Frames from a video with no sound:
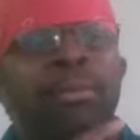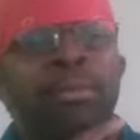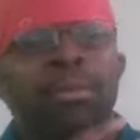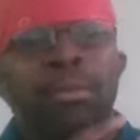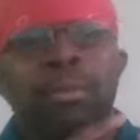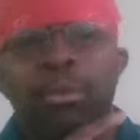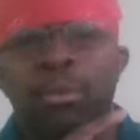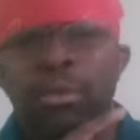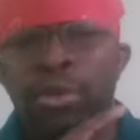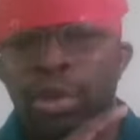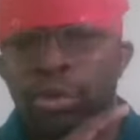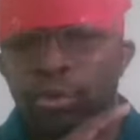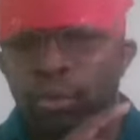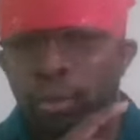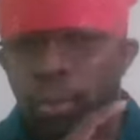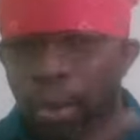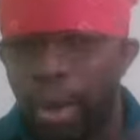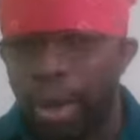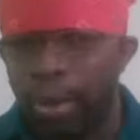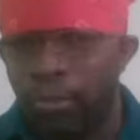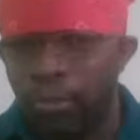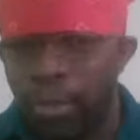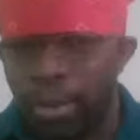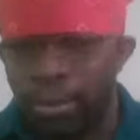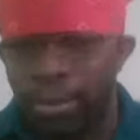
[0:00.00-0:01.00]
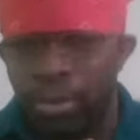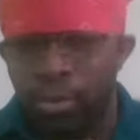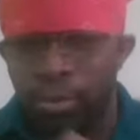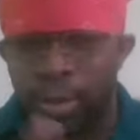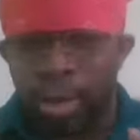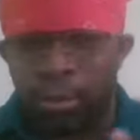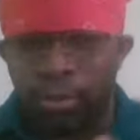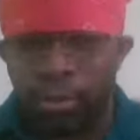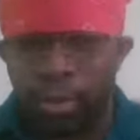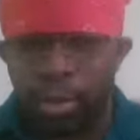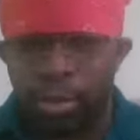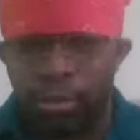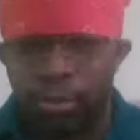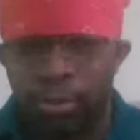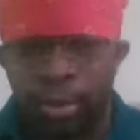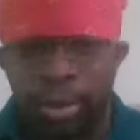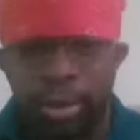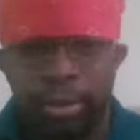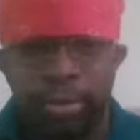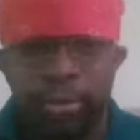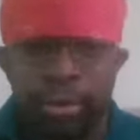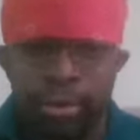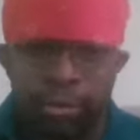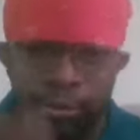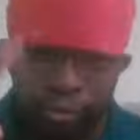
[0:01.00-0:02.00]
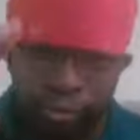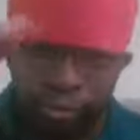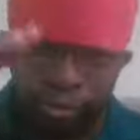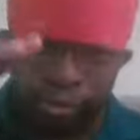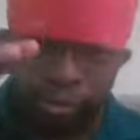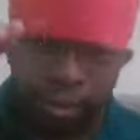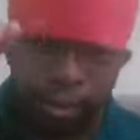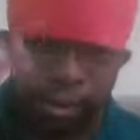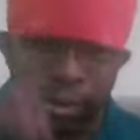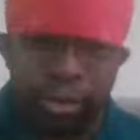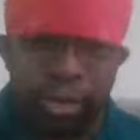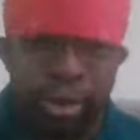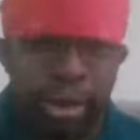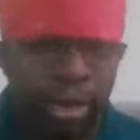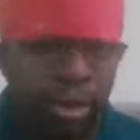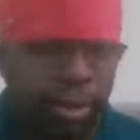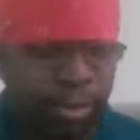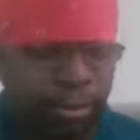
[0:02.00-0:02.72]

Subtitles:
this white woman who I worked with, a little short thing,